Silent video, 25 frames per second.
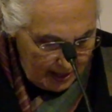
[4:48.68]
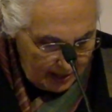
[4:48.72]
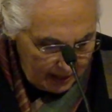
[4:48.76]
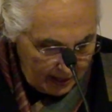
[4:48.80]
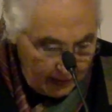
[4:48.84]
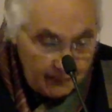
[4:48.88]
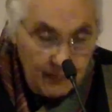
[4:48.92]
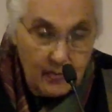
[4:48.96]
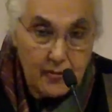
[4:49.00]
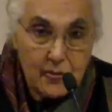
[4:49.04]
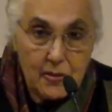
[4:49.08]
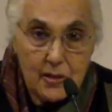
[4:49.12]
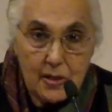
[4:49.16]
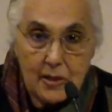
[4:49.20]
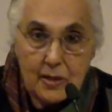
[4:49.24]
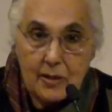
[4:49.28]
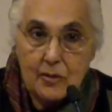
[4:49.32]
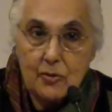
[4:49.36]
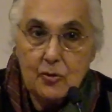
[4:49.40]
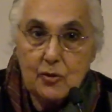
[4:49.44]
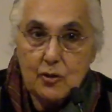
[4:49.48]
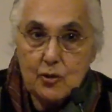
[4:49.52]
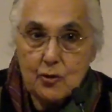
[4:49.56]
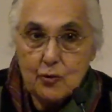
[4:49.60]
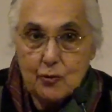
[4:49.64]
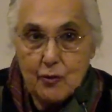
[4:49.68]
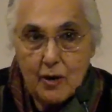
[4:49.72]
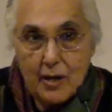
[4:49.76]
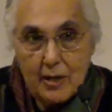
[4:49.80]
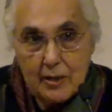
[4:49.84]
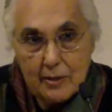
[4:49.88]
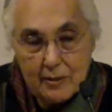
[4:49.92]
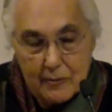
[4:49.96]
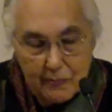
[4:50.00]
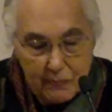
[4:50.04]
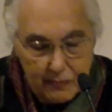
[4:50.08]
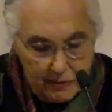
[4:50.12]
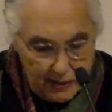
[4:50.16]
Given the
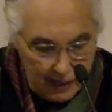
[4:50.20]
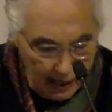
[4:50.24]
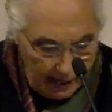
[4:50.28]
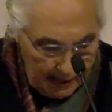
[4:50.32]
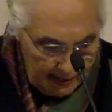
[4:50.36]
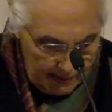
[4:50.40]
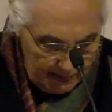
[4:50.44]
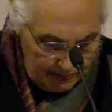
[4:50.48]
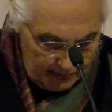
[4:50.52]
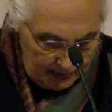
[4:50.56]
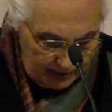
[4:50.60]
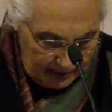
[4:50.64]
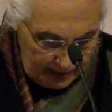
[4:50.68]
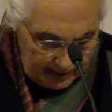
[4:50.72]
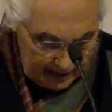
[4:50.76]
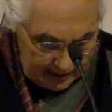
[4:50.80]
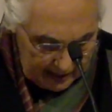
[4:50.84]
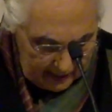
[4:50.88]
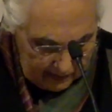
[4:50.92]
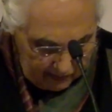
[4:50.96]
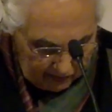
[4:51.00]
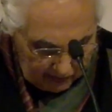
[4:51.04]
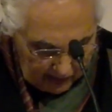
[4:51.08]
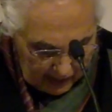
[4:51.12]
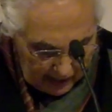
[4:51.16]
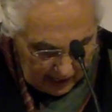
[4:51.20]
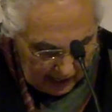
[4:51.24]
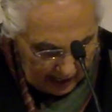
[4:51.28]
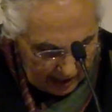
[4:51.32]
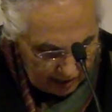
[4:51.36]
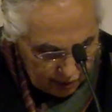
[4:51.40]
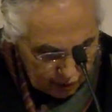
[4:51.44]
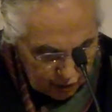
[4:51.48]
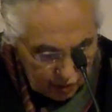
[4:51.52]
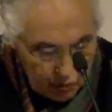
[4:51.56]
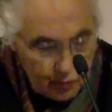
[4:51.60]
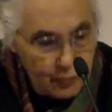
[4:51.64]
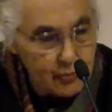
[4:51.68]
constraint of time this evening, I
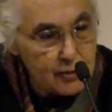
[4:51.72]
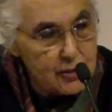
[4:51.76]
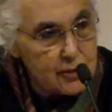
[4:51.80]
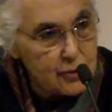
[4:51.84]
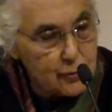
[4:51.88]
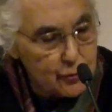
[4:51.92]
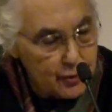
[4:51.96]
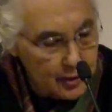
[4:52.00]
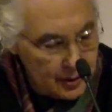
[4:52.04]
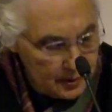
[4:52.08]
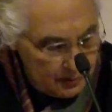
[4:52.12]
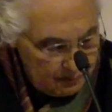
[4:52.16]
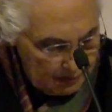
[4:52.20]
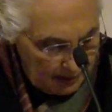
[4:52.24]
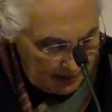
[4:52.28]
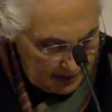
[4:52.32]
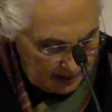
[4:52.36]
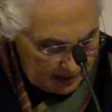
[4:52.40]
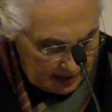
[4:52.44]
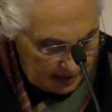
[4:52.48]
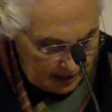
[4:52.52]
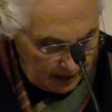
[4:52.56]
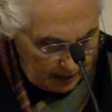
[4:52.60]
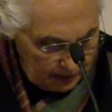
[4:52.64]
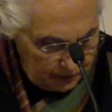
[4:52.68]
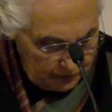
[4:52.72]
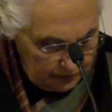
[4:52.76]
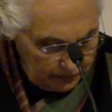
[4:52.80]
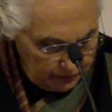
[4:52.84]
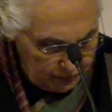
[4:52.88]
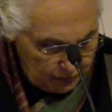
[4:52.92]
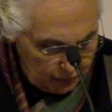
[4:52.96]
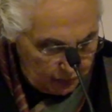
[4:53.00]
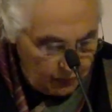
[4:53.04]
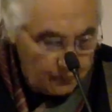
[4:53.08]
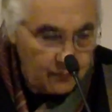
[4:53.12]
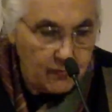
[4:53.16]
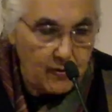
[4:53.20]
shall restrict myself
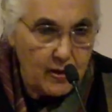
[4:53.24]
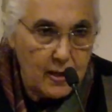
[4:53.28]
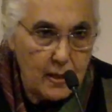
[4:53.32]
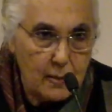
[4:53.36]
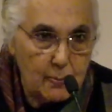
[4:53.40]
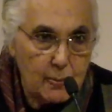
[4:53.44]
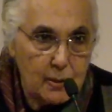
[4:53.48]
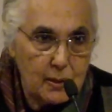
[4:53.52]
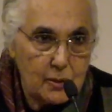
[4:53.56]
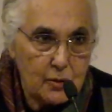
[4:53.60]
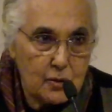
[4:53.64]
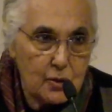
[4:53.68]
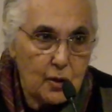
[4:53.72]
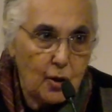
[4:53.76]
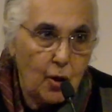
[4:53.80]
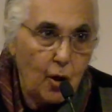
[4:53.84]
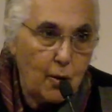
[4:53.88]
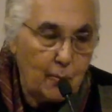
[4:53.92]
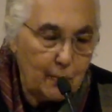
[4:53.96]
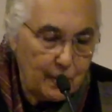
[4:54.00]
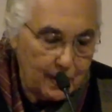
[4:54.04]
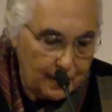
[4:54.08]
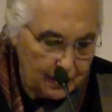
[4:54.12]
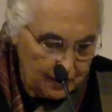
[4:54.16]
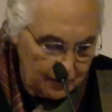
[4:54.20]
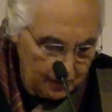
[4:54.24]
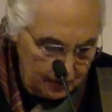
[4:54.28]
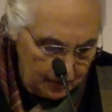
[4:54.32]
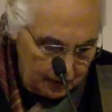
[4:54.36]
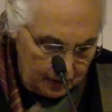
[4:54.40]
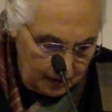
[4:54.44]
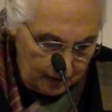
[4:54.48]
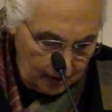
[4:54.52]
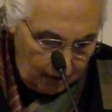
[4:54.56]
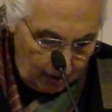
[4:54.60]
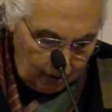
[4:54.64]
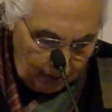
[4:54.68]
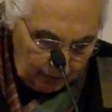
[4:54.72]
to Weber's
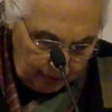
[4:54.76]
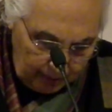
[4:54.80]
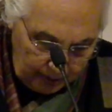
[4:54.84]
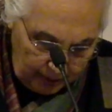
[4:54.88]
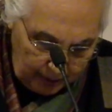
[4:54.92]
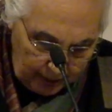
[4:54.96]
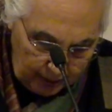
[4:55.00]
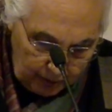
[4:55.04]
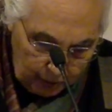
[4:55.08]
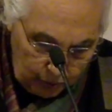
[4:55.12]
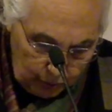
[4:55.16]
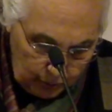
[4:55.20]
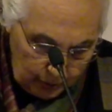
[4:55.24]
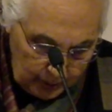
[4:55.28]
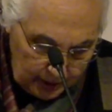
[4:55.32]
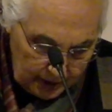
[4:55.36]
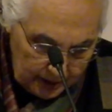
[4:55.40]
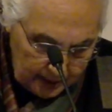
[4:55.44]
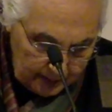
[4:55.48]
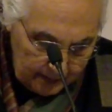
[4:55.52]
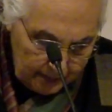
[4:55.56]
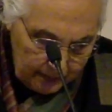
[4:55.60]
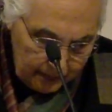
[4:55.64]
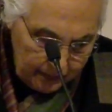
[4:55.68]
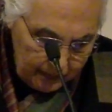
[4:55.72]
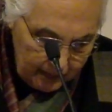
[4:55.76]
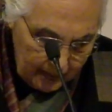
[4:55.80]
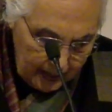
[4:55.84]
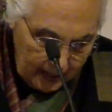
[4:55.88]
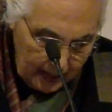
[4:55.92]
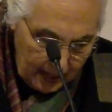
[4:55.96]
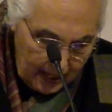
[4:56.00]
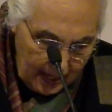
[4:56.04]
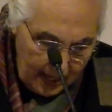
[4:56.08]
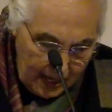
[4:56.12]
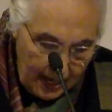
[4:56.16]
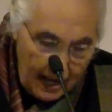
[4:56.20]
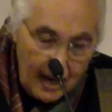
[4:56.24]
comments on Hinduism
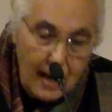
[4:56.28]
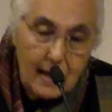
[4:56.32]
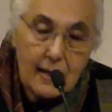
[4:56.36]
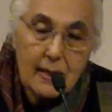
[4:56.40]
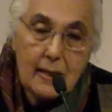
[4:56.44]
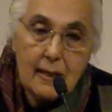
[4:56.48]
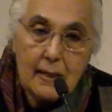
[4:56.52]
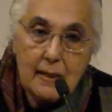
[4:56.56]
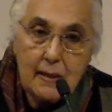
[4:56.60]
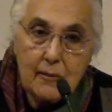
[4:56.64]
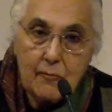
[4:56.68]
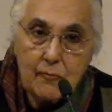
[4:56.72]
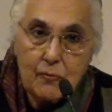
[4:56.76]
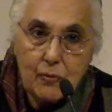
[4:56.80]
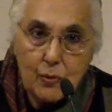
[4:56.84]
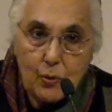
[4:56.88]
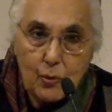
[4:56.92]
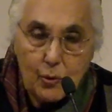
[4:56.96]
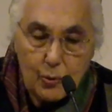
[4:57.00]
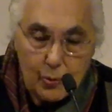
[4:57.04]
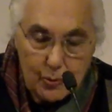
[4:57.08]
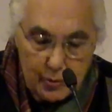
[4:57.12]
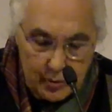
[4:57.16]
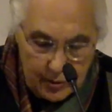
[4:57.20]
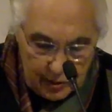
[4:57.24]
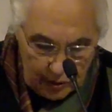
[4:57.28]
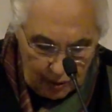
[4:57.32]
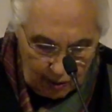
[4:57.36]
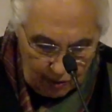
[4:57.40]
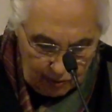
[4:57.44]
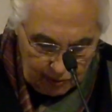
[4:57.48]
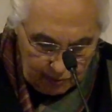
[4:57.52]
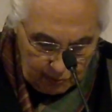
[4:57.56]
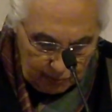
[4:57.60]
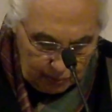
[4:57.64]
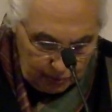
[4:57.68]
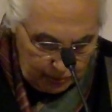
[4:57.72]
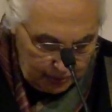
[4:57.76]
and leave those
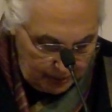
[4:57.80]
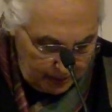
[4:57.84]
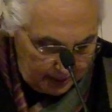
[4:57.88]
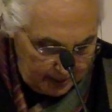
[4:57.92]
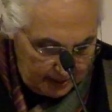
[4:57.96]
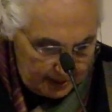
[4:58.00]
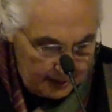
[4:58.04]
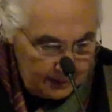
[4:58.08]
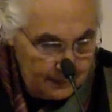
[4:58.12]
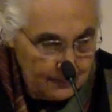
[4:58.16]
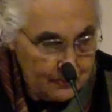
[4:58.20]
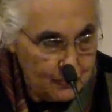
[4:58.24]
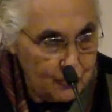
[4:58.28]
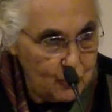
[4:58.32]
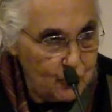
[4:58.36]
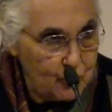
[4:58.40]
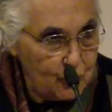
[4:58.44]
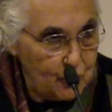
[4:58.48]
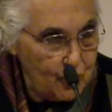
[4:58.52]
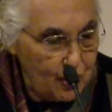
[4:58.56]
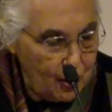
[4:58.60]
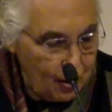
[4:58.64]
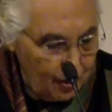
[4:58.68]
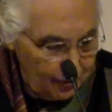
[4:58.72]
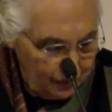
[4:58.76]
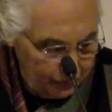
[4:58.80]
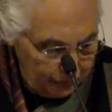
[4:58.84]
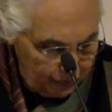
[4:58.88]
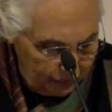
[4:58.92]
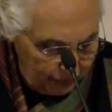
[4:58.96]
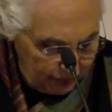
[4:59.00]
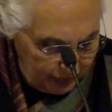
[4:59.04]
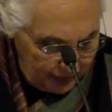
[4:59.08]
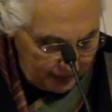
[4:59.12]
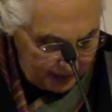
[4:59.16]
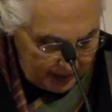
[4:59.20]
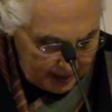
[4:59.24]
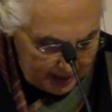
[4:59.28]
on Buddhism to the
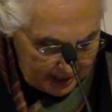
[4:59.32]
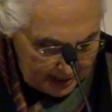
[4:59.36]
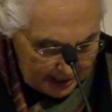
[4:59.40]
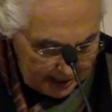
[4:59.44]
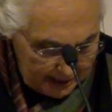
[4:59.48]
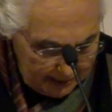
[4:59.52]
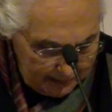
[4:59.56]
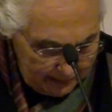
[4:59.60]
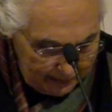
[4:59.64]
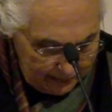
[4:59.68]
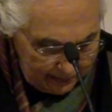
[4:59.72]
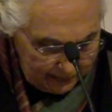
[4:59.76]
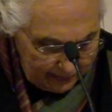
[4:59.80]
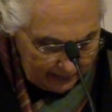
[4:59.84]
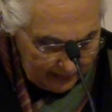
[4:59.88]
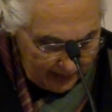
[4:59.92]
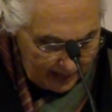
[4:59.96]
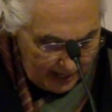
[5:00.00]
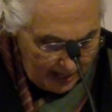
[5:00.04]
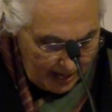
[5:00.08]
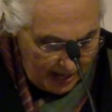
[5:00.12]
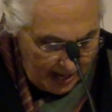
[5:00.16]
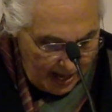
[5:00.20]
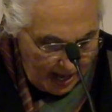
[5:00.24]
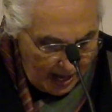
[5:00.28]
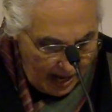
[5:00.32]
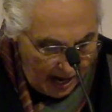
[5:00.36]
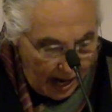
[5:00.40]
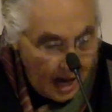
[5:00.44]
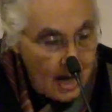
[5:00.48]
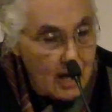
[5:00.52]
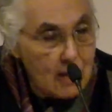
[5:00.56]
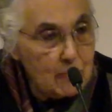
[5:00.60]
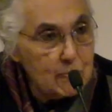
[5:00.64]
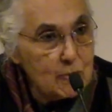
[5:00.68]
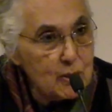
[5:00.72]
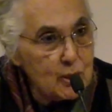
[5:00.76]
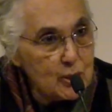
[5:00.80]
conference.
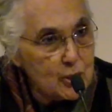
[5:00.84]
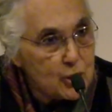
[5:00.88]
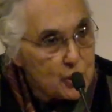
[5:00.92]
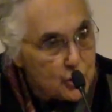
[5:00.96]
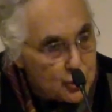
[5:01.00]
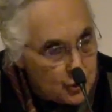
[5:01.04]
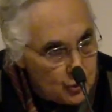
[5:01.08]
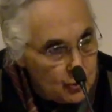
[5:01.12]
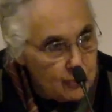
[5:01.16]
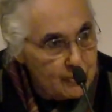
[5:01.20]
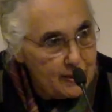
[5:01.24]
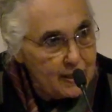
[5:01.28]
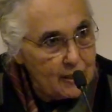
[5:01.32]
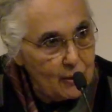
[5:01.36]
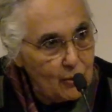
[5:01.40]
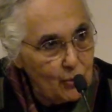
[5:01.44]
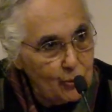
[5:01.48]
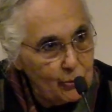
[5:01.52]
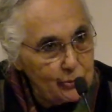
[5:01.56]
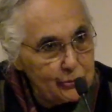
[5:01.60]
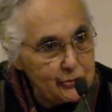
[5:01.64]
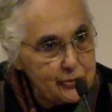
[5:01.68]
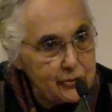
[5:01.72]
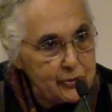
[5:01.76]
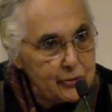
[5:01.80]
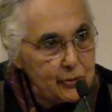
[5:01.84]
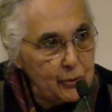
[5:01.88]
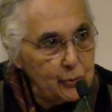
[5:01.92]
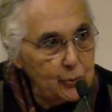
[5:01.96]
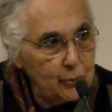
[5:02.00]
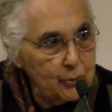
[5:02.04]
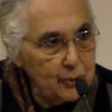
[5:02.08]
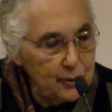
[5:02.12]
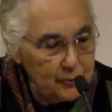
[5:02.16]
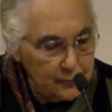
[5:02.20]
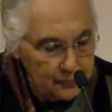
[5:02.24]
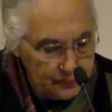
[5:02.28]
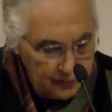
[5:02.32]
I am assuming
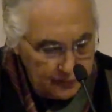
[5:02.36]
also a